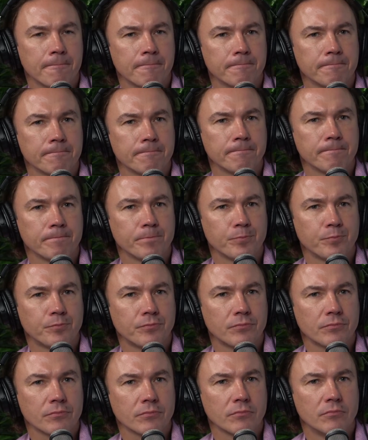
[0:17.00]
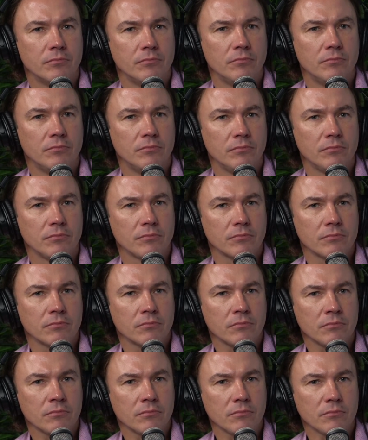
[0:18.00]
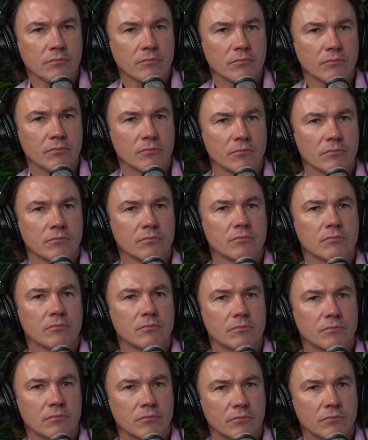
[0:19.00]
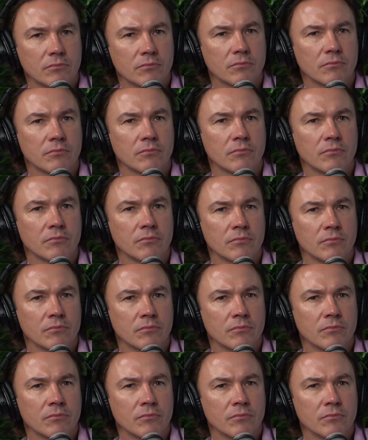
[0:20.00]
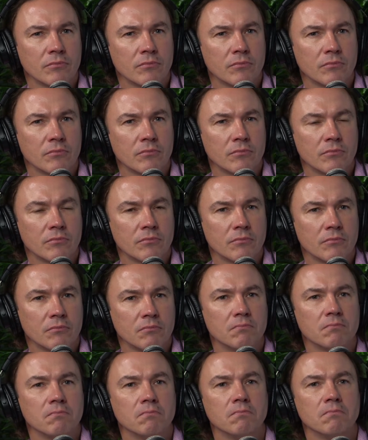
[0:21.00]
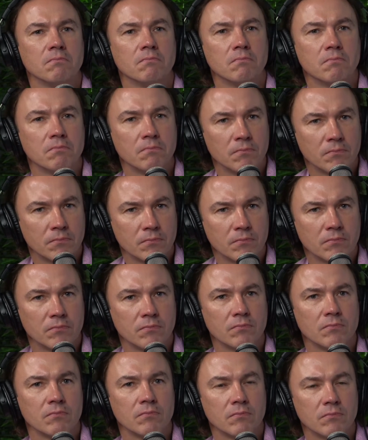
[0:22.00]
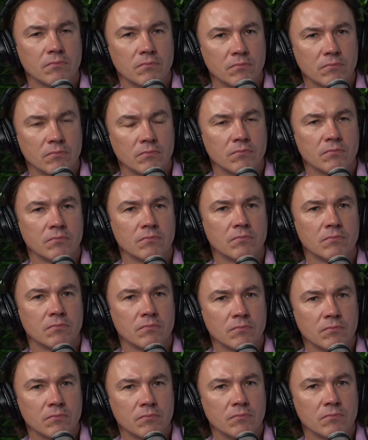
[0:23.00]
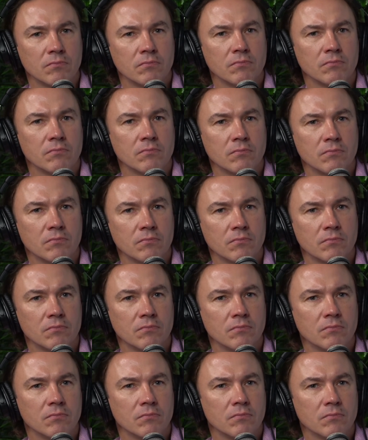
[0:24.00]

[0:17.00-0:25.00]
[no speech]